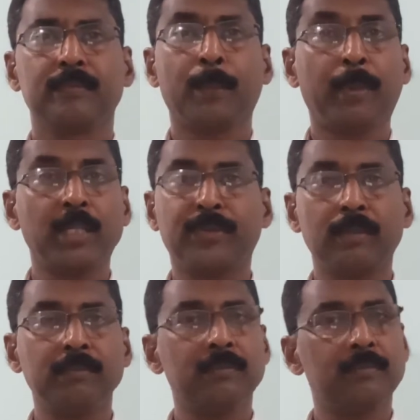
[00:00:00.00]
apart
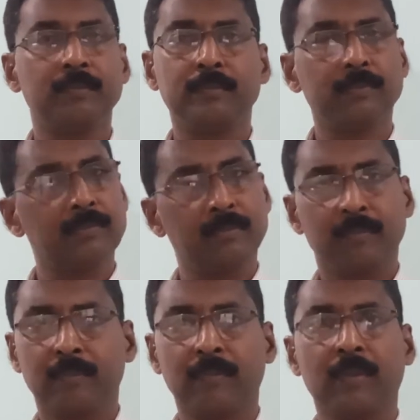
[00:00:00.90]
from
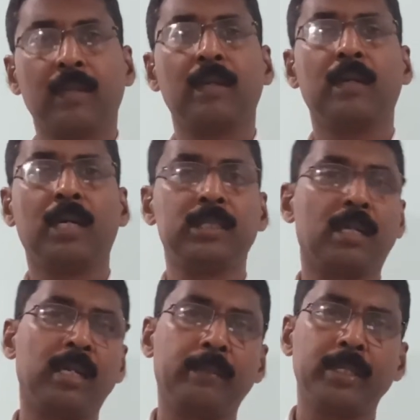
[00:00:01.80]

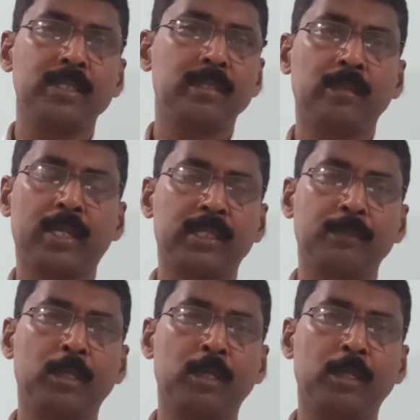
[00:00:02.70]
other elements or other